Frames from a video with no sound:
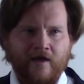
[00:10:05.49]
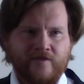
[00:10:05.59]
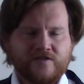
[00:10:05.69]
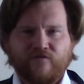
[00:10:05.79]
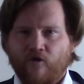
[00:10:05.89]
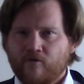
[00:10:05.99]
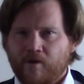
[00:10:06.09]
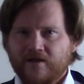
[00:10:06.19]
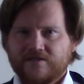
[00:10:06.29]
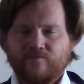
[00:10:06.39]
These foreign
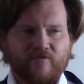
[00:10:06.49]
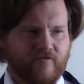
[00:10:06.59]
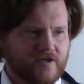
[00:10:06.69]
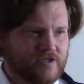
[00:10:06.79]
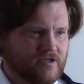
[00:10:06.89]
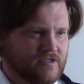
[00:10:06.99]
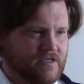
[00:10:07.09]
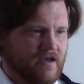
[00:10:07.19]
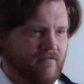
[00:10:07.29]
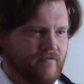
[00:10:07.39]
policy professionals
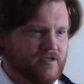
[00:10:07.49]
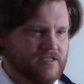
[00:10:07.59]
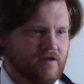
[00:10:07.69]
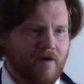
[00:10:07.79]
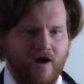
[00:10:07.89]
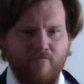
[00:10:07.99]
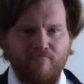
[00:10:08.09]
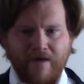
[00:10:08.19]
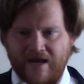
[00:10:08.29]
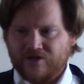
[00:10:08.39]
have somehow
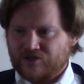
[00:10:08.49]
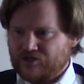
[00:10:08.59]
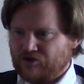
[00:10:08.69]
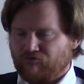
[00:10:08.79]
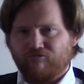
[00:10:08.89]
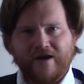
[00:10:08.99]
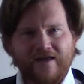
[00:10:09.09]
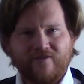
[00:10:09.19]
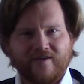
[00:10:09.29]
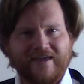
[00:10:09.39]
managed to
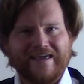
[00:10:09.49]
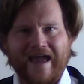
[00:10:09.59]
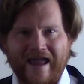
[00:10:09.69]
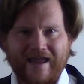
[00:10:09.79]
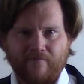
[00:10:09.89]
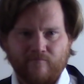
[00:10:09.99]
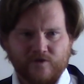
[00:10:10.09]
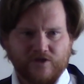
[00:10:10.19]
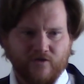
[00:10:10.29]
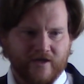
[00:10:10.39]
rig the game
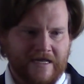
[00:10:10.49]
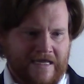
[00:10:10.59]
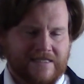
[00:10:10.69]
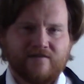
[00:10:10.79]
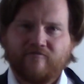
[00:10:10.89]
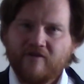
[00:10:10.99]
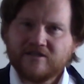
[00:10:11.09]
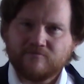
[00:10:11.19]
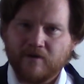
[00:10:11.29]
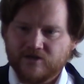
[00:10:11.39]
so that
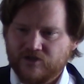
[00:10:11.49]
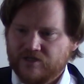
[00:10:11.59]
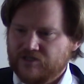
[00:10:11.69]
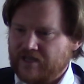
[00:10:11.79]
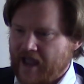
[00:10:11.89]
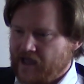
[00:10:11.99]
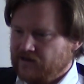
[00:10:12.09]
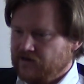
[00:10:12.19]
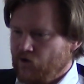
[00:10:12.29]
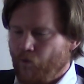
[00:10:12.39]
defense budgets
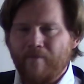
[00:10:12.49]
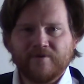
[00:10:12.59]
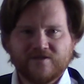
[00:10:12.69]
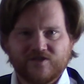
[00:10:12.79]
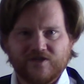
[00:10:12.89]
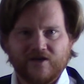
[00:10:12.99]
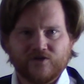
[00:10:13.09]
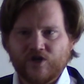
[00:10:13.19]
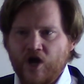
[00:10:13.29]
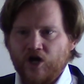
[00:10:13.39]
and weapons
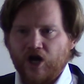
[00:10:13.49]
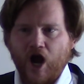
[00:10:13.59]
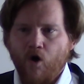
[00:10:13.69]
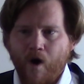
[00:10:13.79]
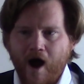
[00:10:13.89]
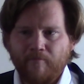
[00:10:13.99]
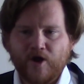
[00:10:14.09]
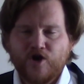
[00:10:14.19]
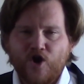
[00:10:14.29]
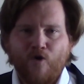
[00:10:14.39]
sales go
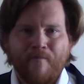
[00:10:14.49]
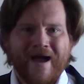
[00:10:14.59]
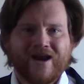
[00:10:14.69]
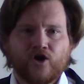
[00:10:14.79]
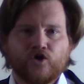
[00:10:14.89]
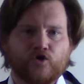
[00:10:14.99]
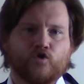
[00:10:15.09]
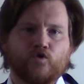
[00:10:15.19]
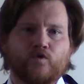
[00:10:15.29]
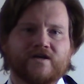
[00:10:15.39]
up no matter
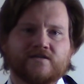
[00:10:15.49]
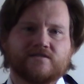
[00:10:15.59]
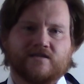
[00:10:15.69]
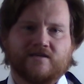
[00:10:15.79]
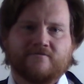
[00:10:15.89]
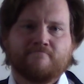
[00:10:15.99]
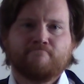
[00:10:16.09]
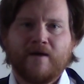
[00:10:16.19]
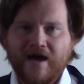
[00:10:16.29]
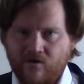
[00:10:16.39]
who is in
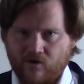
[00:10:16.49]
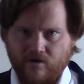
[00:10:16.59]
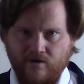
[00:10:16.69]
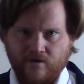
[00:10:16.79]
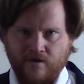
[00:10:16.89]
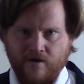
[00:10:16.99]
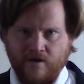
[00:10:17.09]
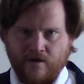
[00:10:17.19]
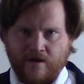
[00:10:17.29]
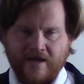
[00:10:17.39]
power.
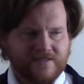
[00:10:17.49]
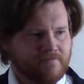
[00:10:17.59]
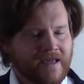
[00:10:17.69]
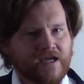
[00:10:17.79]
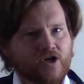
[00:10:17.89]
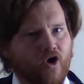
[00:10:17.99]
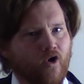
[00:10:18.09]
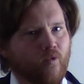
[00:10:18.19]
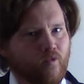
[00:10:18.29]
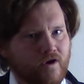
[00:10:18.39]
And to make it
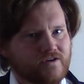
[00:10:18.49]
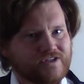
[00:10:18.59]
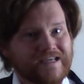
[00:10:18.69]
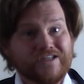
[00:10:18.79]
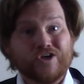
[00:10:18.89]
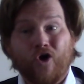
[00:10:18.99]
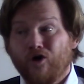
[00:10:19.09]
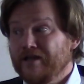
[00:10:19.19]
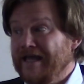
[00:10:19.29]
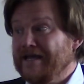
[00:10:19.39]
all worse, it's
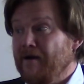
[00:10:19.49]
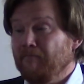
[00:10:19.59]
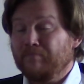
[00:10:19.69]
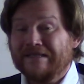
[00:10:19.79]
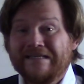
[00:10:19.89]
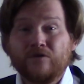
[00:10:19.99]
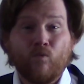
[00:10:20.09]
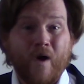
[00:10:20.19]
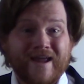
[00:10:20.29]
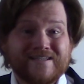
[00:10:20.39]
all a complete
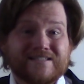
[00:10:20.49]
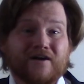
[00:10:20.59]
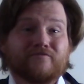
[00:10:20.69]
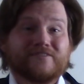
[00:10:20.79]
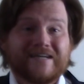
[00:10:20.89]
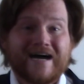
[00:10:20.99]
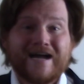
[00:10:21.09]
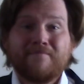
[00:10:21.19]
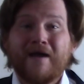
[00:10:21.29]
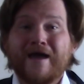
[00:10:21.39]
waste of
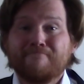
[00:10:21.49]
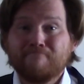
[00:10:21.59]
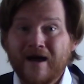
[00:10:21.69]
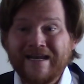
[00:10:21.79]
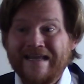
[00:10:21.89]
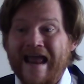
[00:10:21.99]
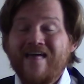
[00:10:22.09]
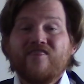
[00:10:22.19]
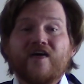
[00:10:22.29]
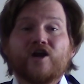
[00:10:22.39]
time and money
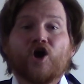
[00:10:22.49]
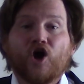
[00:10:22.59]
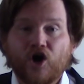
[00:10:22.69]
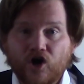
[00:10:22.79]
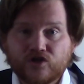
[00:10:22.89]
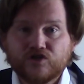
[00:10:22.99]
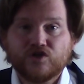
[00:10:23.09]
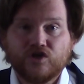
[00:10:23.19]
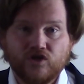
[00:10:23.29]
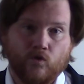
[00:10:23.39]
that hurts
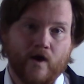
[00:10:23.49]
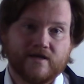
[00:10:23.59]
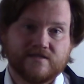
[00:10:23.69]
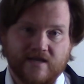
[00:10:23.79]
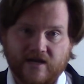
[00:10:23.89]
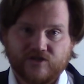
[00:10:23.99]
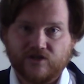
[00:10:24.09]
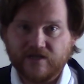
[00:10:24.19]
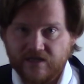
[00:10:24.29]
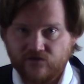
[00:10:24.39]
the U.S.
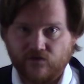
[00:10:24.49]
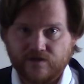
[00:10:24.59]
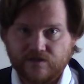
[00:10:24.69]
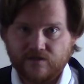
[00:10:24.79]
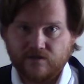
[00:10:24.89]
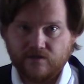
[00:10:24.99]
national interest.